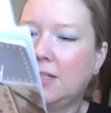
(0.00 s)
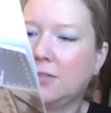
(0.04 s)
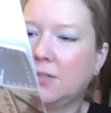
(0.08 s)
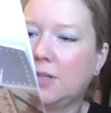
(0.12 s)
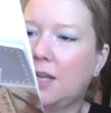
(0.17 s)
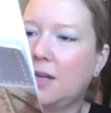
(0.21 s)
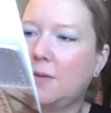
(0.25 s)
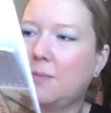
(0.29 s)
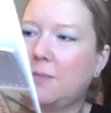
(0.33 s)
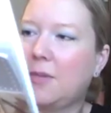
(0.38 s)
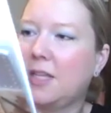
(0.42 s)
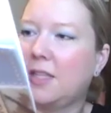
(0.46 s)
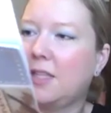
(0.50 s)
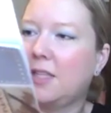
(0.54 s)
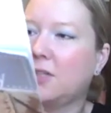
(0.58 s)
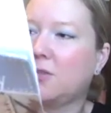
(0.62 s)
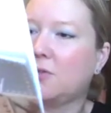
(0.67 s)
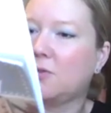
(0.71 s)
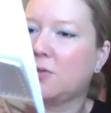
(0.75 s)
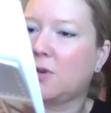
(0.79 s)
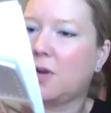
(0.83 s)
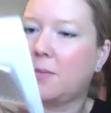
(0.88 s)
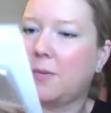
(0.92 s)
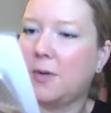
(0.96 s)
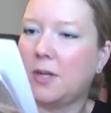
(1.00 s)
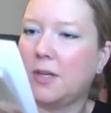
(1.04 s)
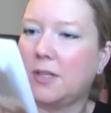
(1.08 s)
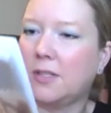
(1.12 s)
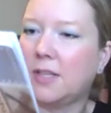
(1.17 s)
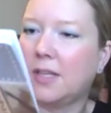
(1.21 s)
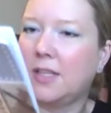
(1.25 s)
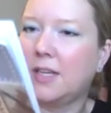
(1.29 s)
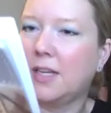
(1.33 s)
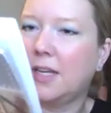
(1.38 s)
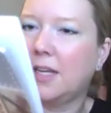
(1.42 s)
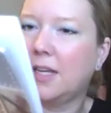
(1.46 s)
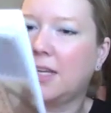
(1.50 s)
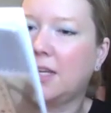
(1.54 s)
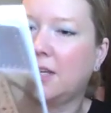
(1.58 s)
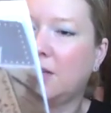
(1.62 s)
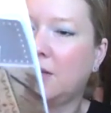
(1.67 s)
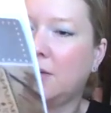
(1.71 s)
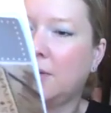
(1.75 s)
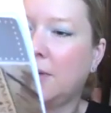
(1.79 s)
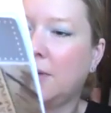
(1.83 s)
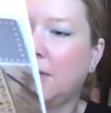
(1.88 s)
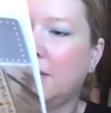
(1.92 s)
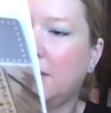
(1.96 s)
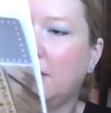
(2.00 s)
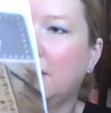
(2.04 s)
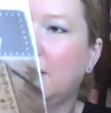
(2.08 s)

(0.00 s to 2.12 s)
learn how to make these strawberries. I think I could do it.